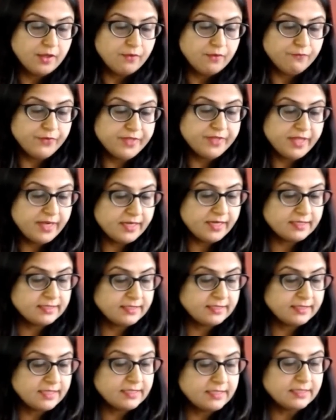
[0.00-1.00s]
With an
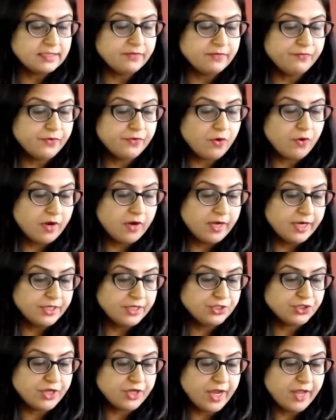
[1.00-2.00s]
extensive
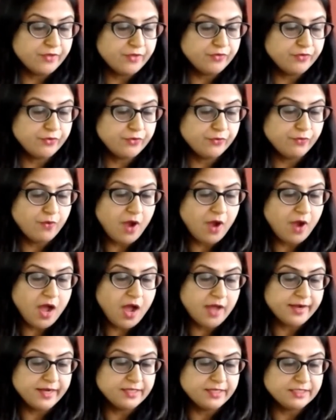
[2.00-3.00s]
knowledge and through
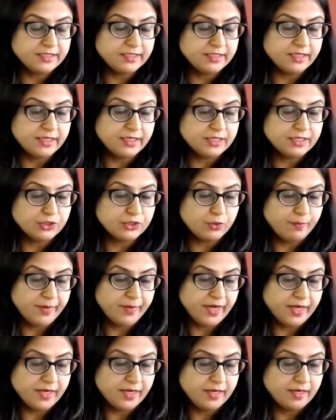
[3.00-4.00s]
R&D in
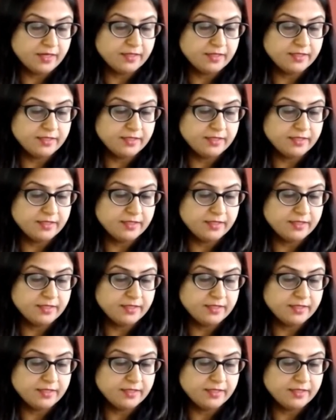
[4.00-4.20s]
domain,